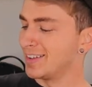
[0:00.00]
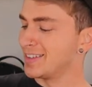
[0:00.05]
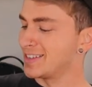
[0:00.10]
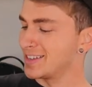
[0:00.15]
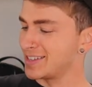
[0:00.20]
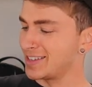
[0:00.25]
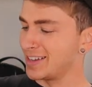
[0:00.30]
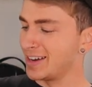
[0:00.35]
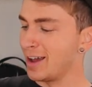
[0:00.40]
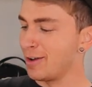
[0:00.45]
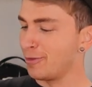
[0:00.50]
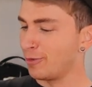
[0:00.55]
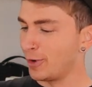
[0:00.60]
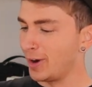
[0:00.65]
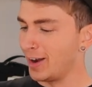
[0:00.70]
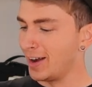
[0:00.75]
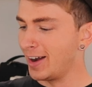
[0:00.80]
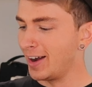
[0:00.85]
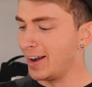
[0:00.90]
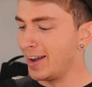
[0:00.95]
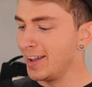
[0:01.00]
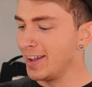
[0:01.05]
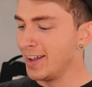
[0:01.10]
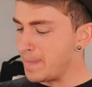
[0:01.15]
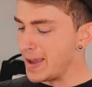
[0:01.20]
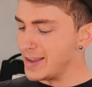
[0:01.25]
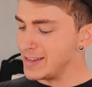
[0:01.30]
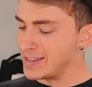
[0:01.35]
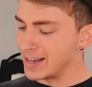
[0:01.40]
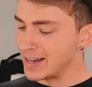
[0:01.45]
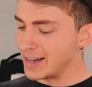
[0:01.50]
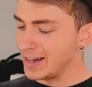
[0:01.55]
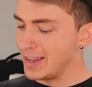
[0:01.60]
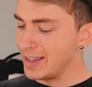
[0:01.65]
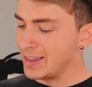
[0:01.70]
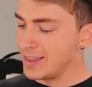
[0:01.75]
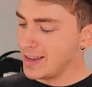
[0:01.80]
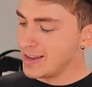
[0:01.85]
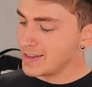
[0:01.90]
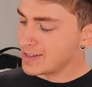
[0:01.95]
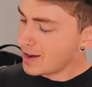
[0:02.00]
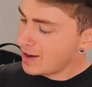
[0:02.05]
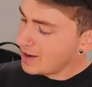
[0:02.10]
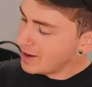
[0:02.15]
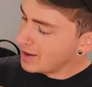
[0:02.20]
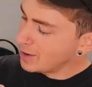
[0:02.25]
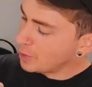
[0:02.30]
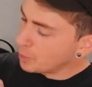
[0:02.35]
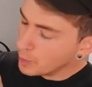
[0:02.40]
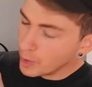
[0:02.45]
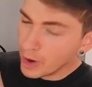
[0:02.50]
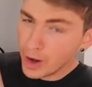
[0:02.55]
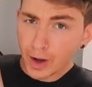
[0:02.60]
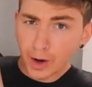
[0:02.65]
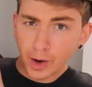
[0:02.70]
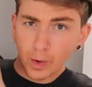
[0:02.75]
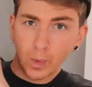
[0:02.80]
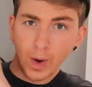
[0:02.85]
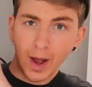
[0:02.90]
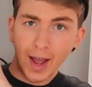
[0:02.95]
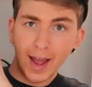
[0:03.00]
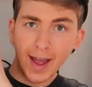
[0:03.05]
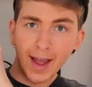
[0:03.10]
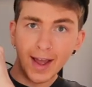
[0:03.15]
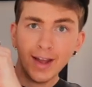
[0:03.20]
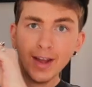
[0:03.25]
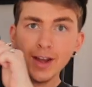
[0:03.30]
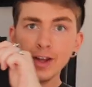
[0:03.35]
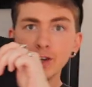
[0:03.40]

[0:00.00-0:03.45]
just an F Y I. Basically, these are like workwear